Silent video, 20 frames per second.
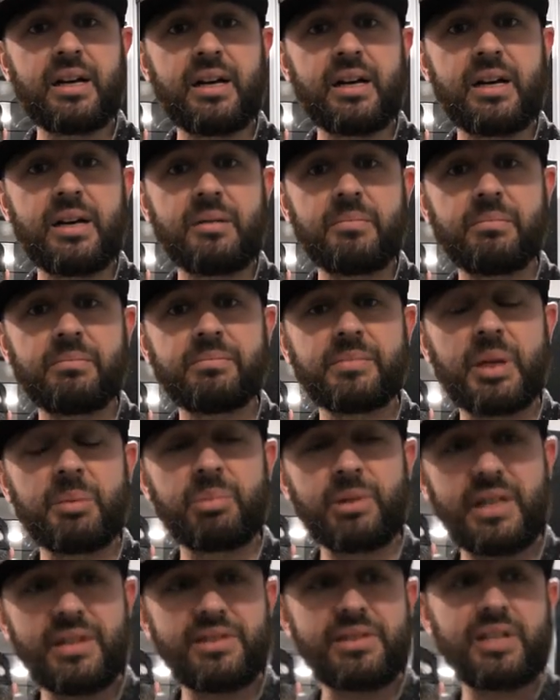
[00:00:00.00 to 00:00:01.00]
Um,
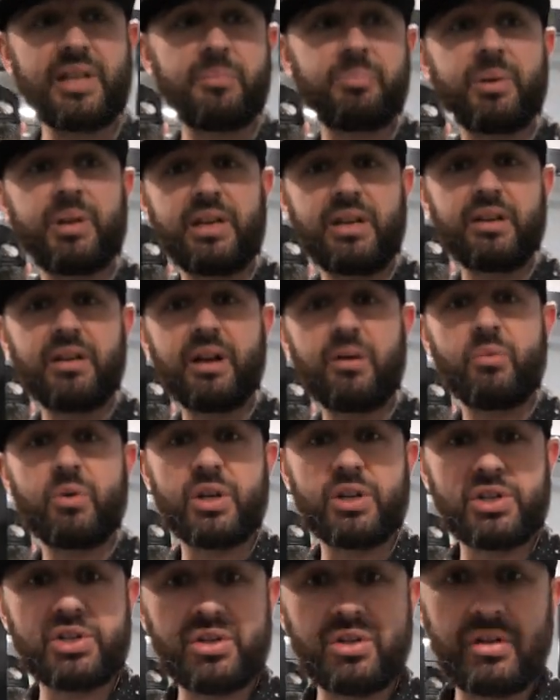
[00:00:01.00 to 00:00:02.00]
but let's step in here. I
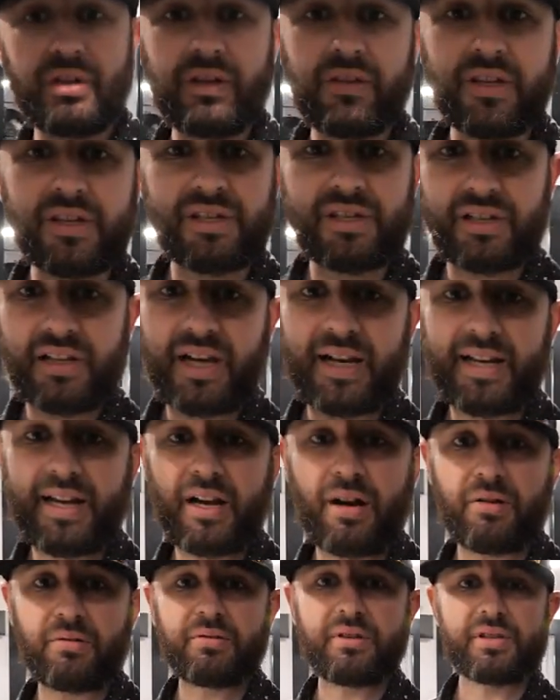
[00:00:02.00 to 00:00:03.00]
wanna show you the slide
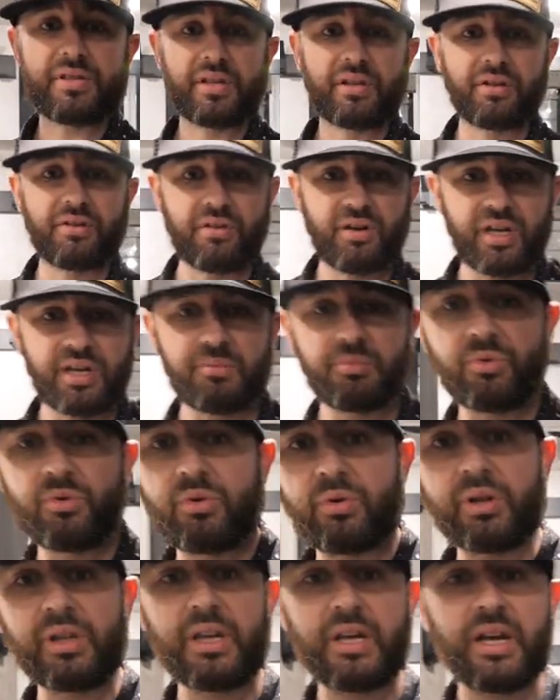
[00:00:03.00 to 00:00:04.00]
out, this
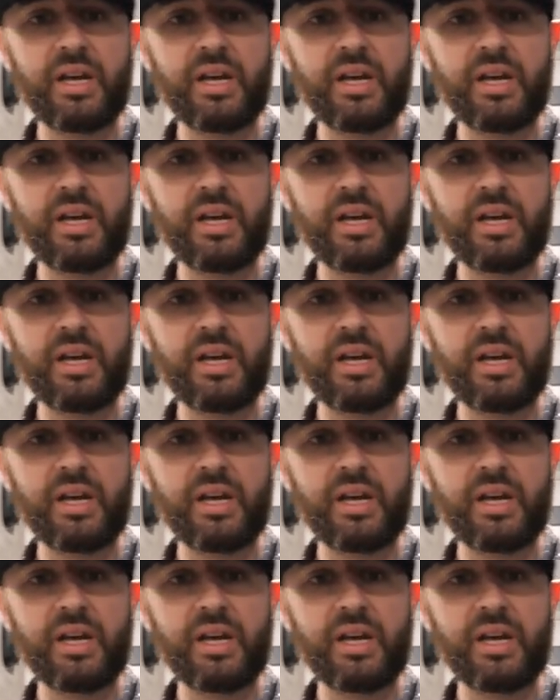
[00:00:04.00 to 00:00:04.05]
incredible